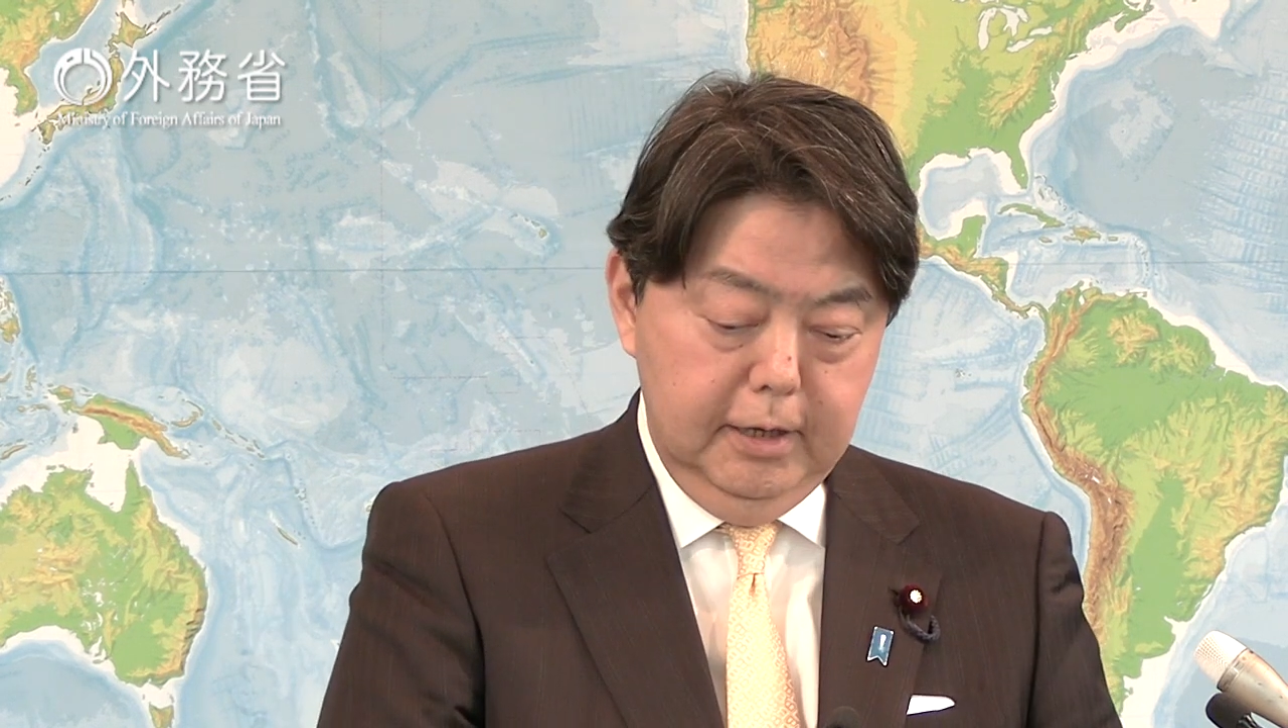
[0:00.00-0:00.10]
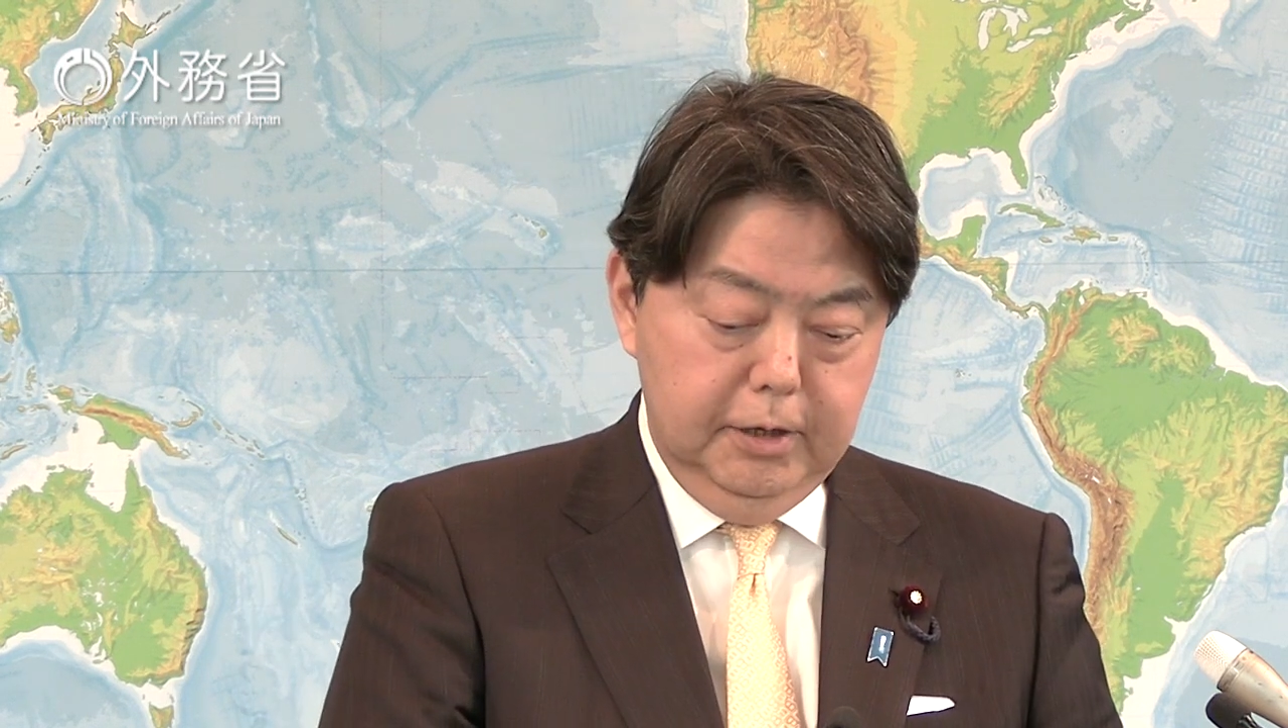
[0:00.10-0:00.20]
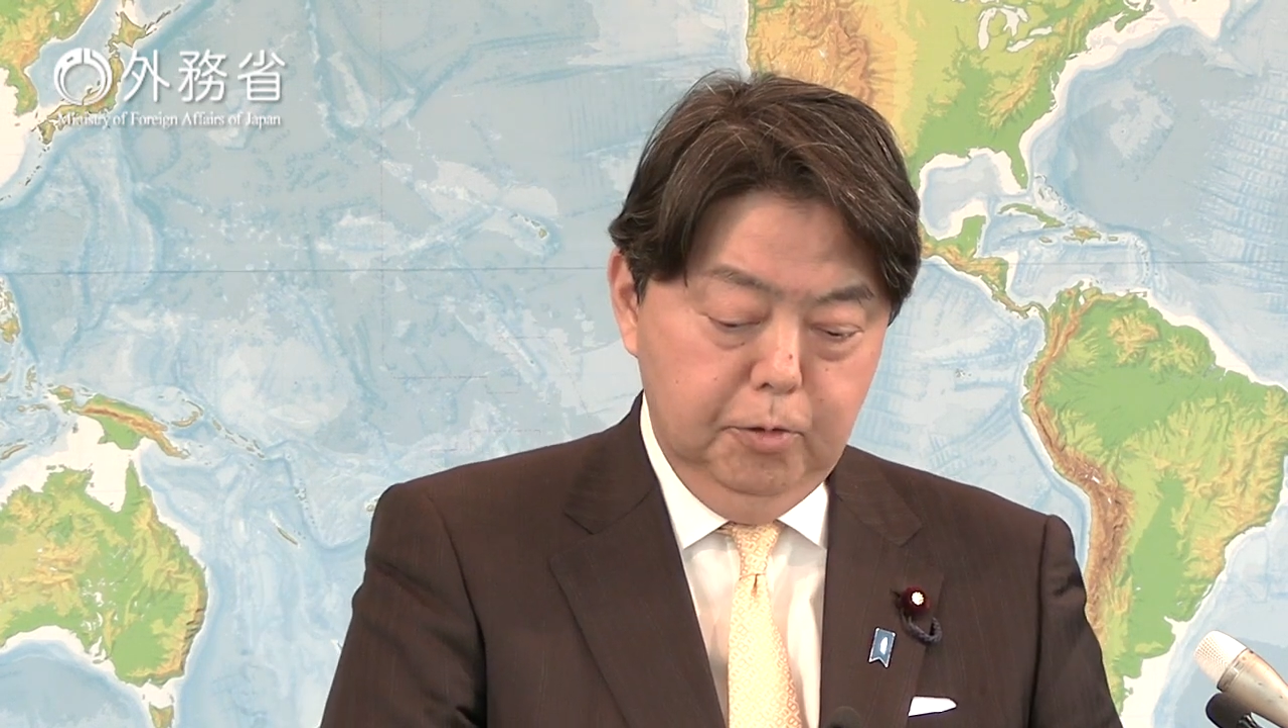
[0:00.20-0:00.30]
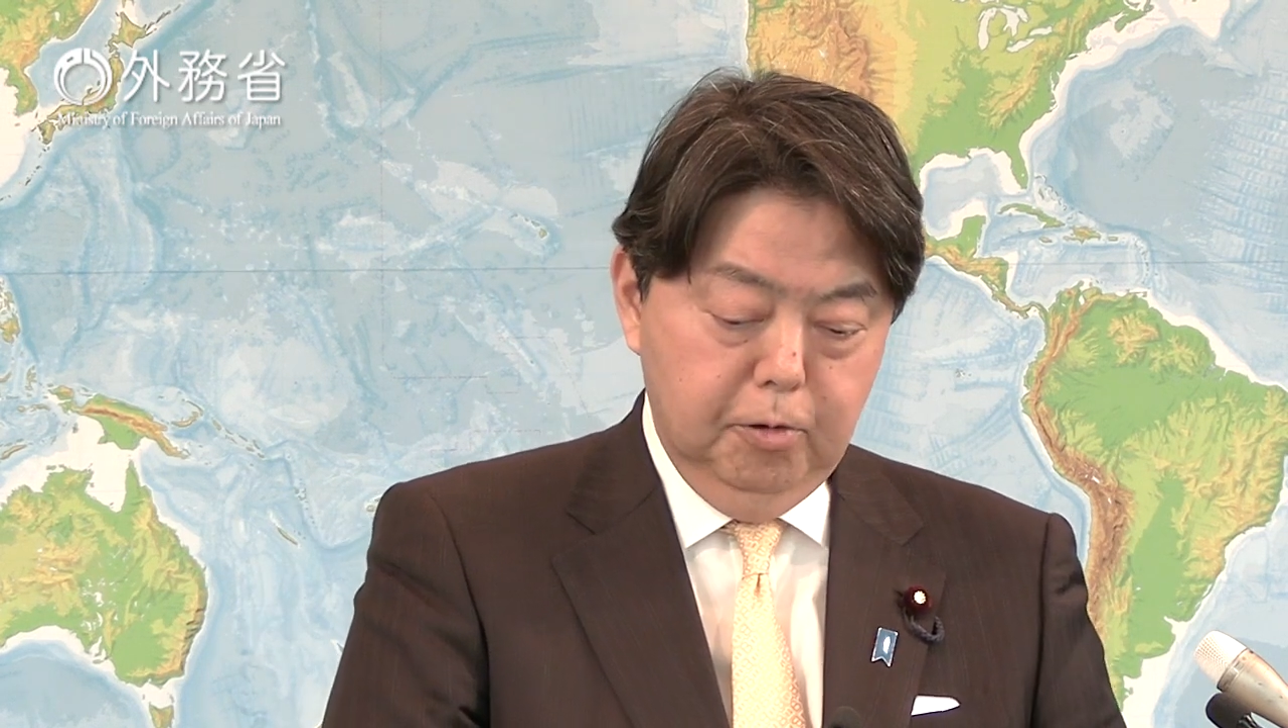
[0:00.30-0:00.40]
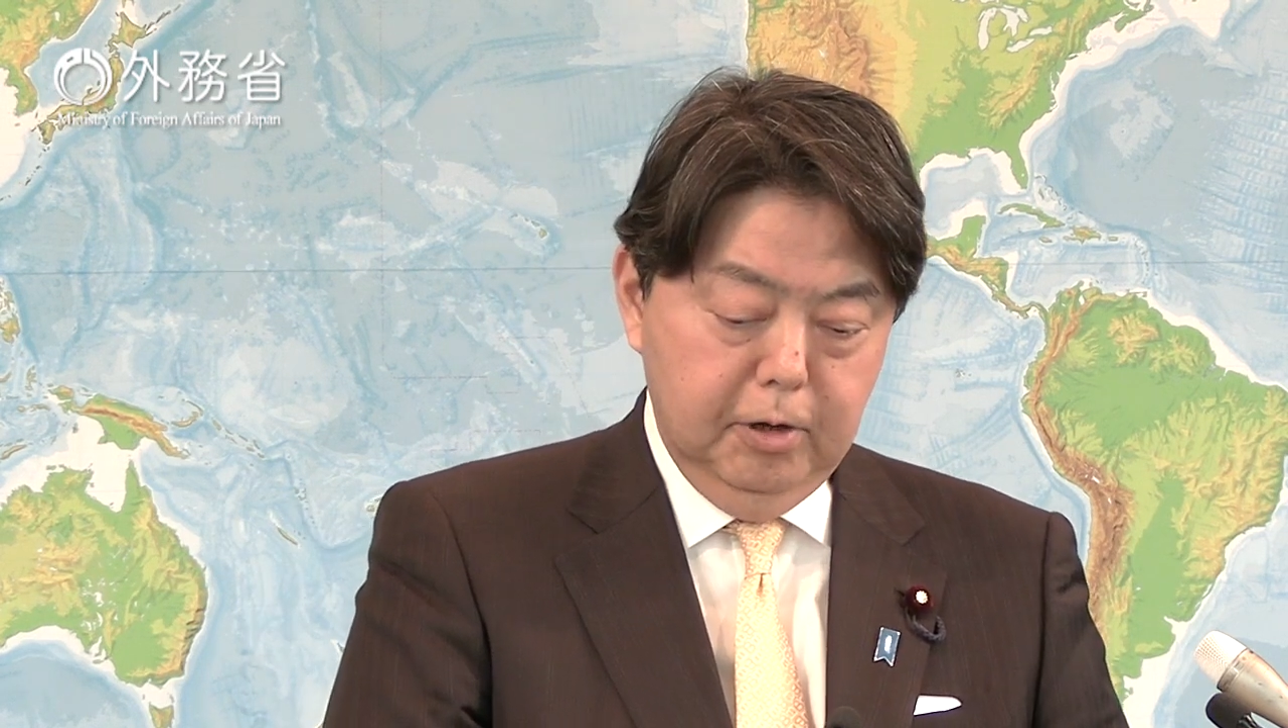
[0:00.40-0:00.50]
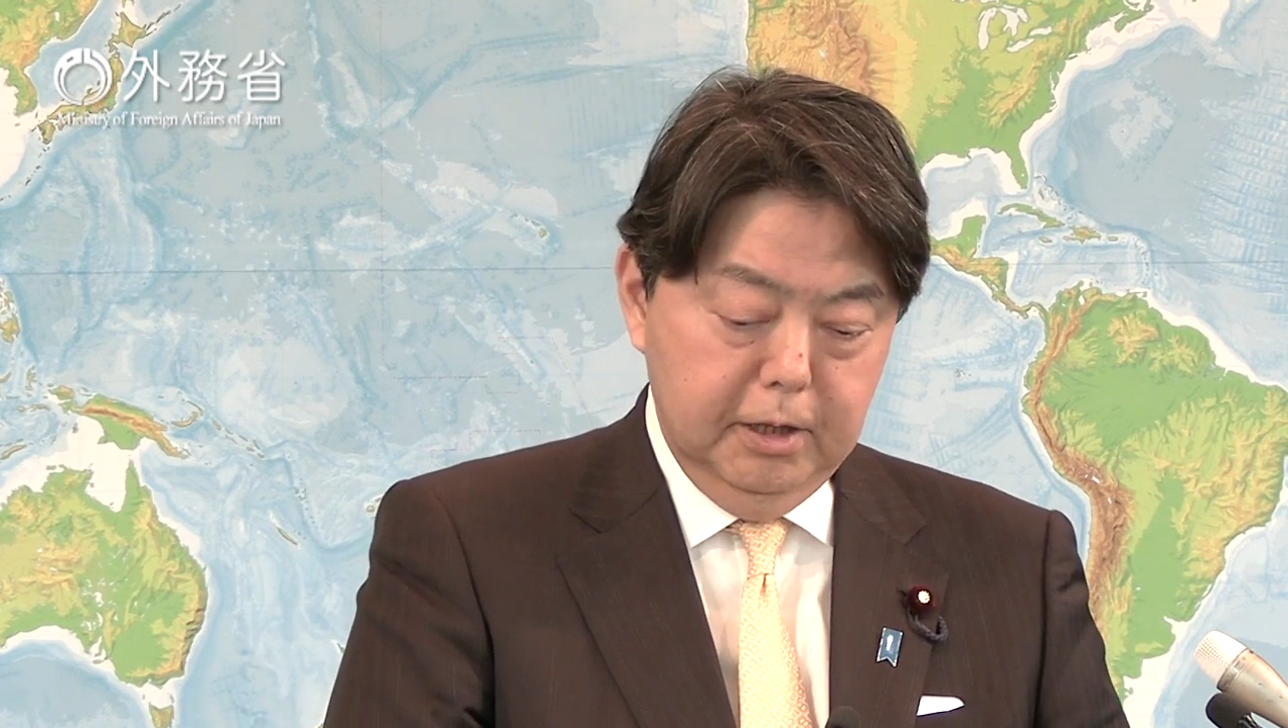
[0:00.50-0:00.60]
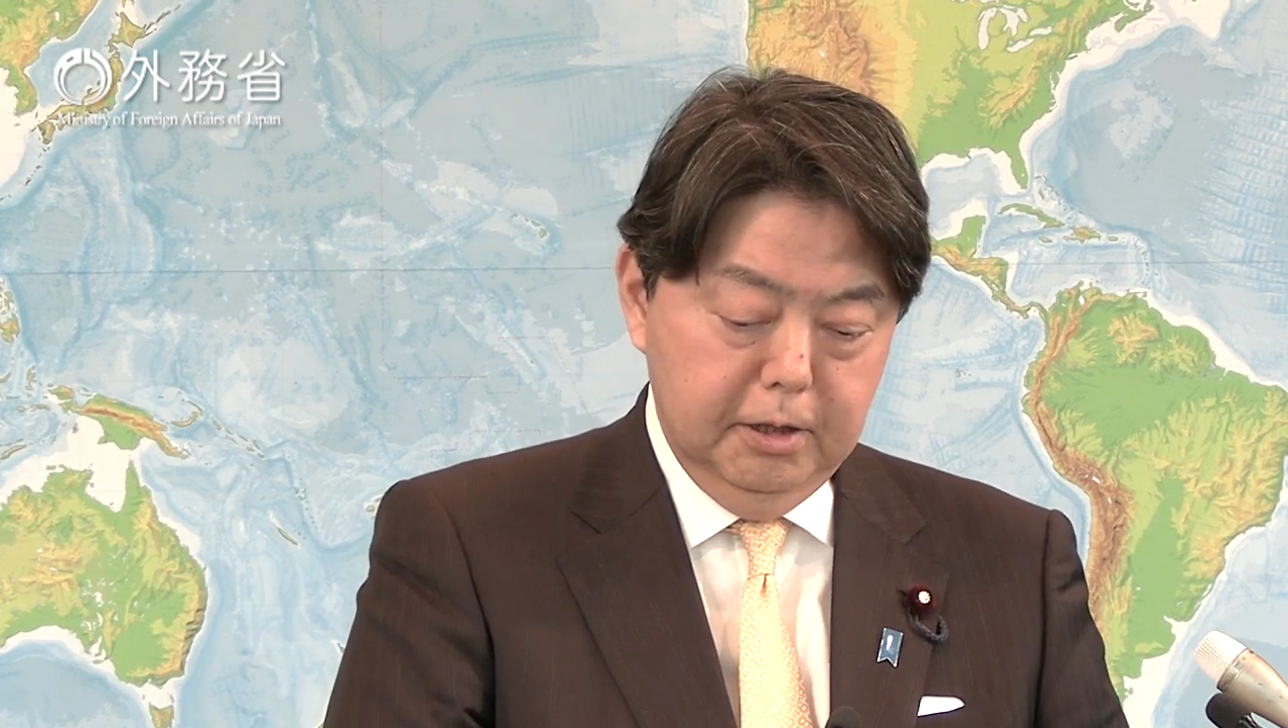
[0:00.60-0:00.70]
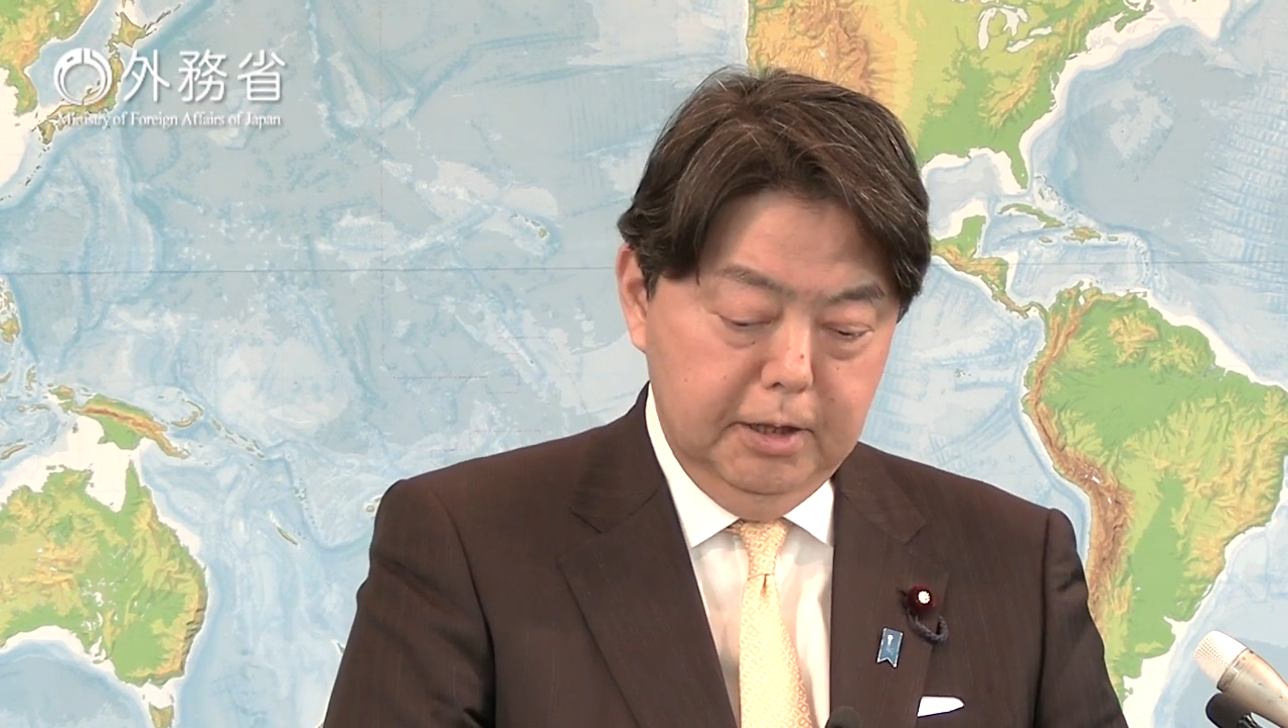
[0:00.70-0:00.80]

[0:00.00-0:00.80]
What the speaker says: us great